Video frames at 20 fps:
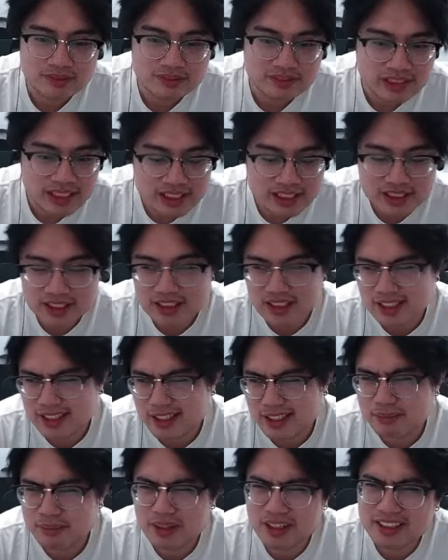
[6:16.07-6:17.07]
Decent
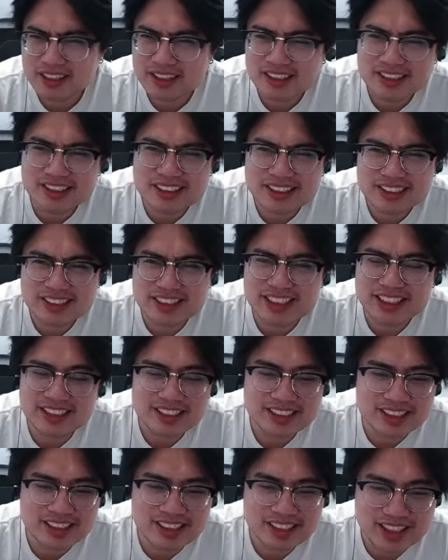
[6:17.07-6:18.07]
clear, Martis.
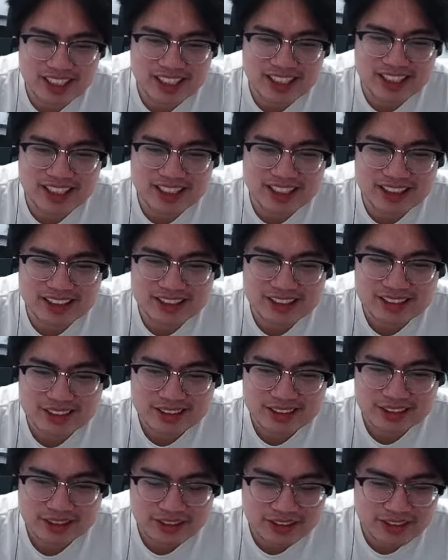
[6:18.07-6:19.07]
Decent clear.
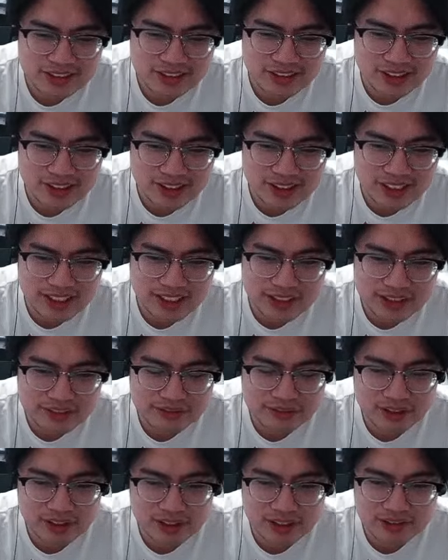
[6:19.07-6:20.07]
Good early. You
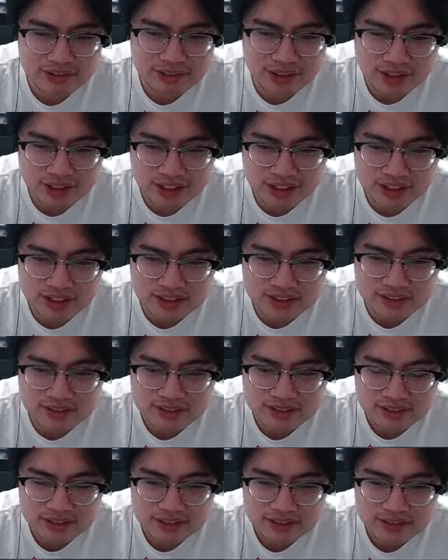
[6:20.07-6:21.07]
fall off hard.
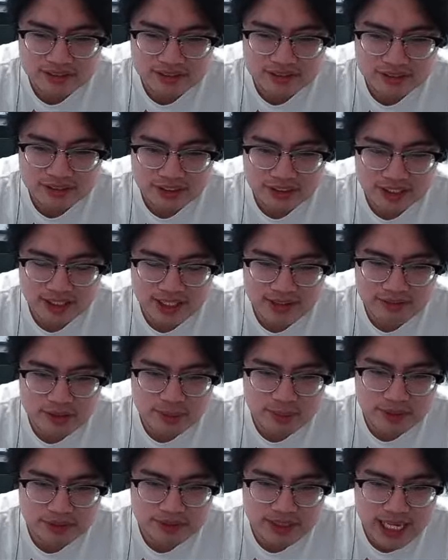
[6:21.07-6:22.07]
You're gonna have to
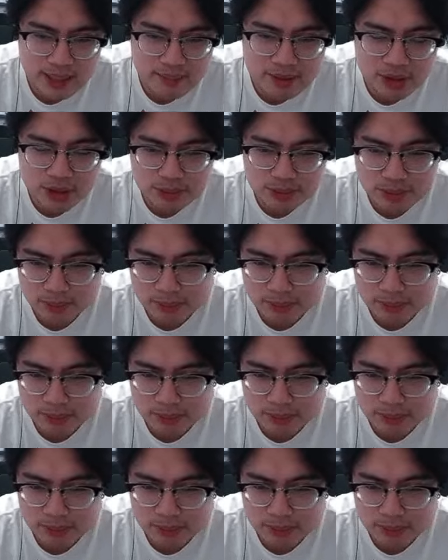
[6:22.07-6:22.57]
build damage. You